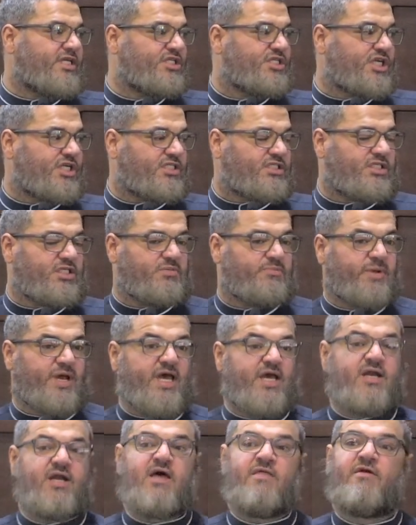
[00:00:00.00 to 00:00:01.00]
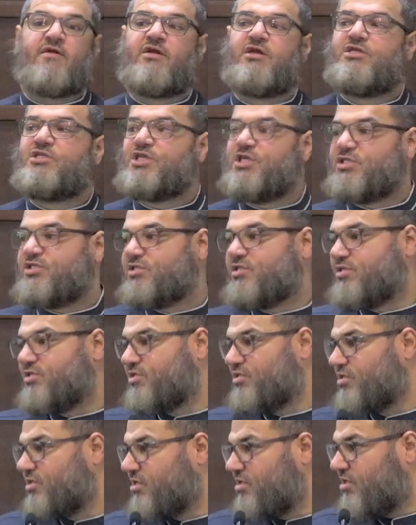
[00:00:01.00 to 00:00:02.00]
injustice by another
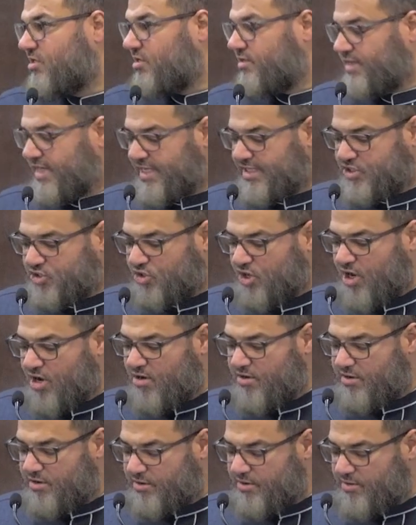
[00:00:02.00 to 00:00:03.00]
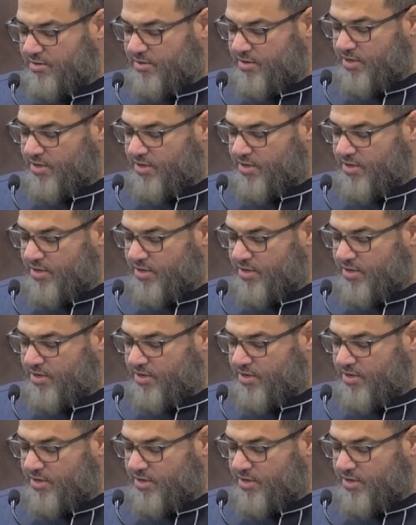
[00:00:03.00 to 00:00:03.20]
injustice. That's wrong.